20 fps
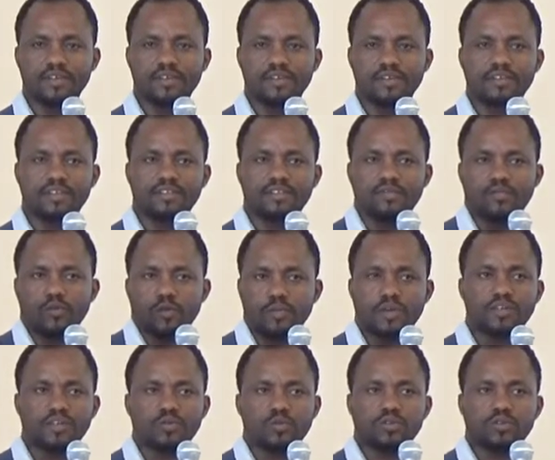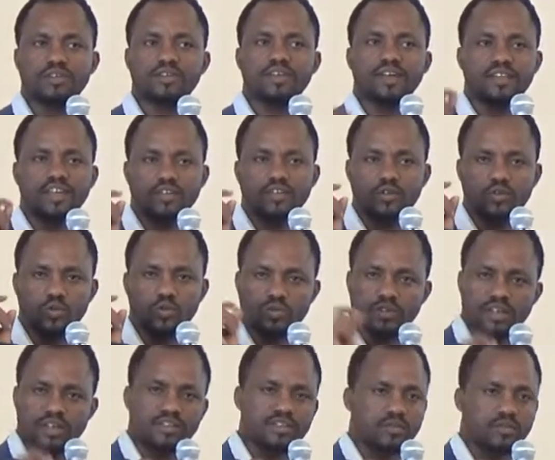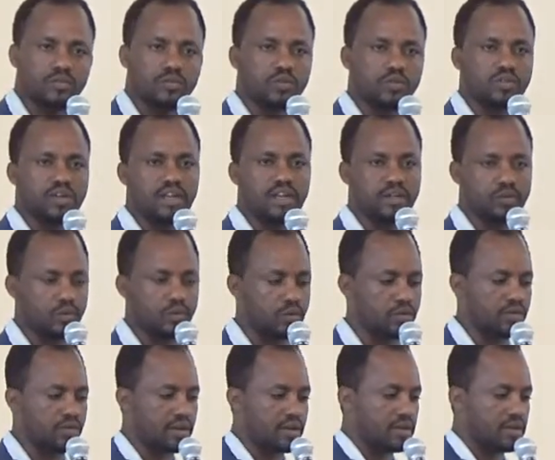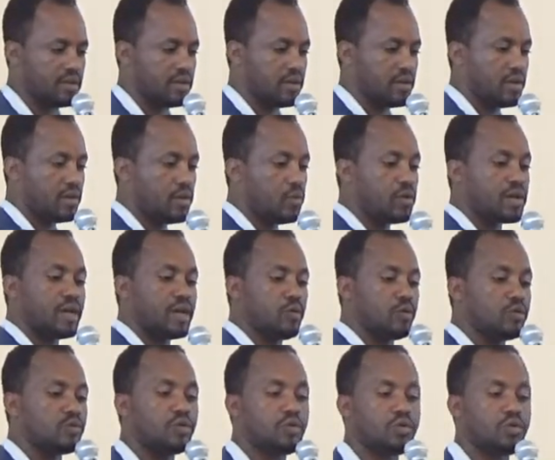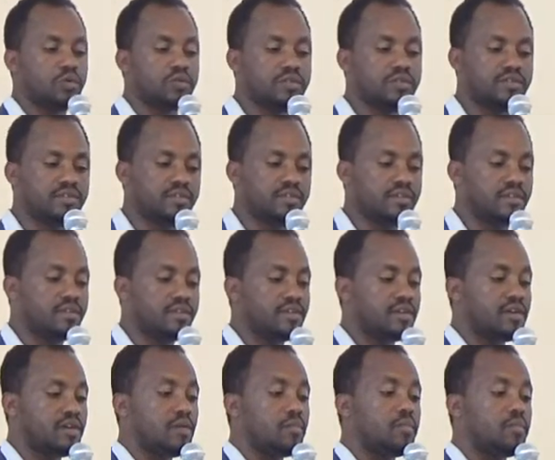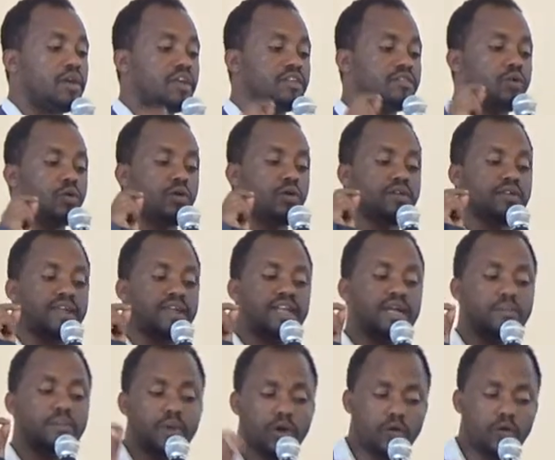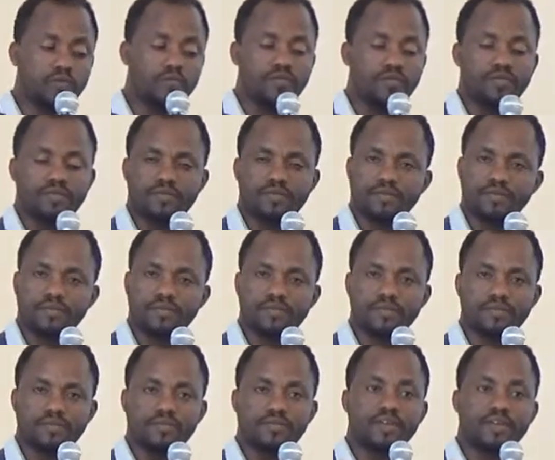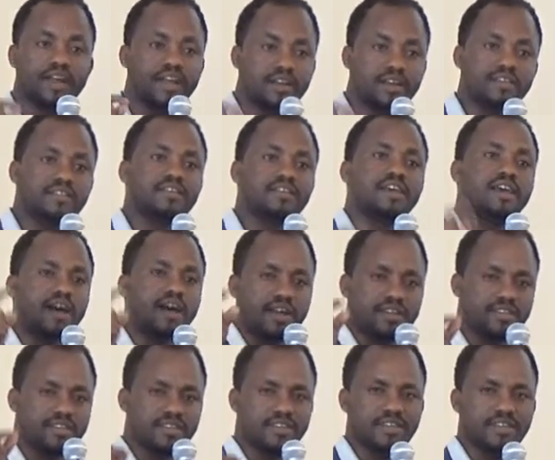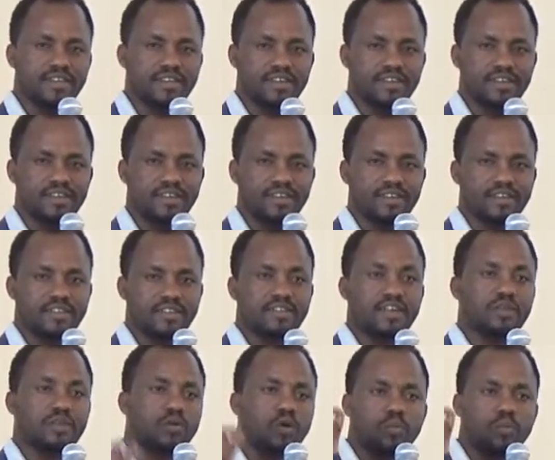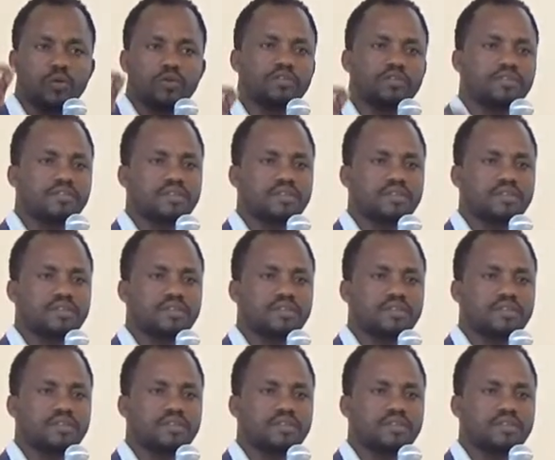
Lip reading: This information which is attached to that social network user. We can also use, based on the number of friends he has that oppose